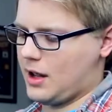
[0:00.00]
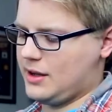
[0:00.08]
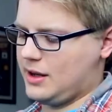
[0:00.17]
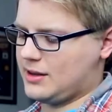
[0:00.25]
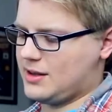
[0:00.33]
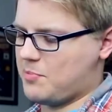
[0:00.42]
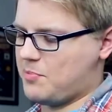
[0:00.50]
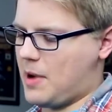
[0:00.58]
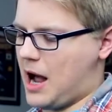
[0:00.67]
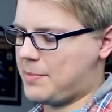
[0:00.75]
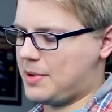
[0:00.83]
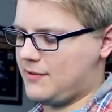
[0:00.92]
I think in the
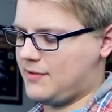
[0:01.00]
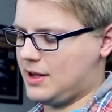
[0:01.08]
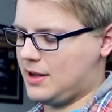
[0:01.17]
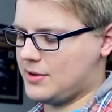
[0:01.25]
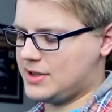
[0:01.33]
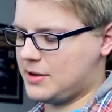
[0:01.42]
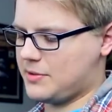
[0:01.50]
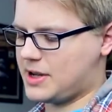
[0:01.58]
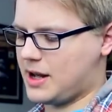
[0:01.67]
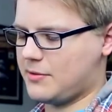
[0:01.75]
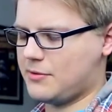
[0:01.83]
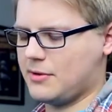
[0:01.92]
Bop It video,
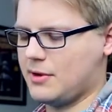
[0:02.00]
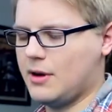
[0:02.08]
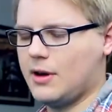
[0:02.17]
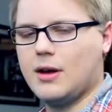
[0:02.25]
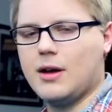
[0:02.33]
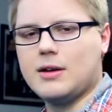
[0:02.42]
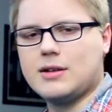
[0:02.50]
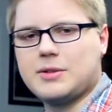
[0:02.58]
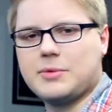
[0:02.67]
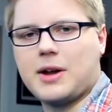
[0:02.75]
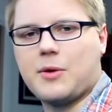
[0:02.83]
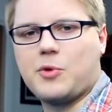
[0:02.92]
someone got
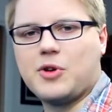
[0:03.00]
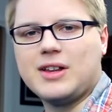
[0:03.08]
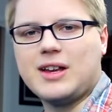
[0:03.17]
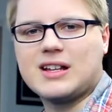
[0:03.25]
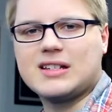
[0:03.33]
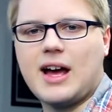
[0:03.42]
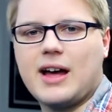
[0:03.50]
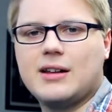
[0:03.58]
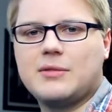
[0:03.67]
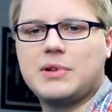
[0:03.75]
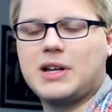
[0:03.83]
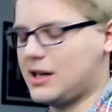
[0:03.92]
someone got really
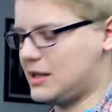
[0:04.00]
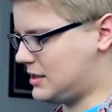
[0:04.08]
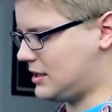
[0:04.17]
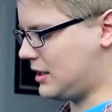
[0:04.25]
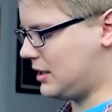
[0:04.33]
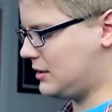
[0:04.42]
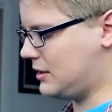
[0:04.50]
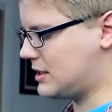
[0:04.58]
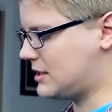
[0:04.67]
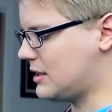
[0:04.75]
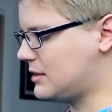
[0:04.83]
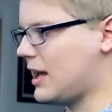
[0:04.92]
excited because they
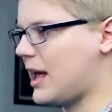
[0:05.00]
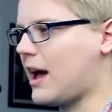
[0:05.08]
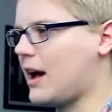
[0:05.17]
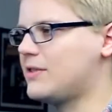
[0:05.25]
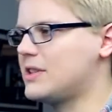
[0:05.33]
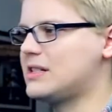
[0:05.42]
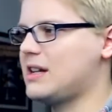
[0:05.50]
they said they have the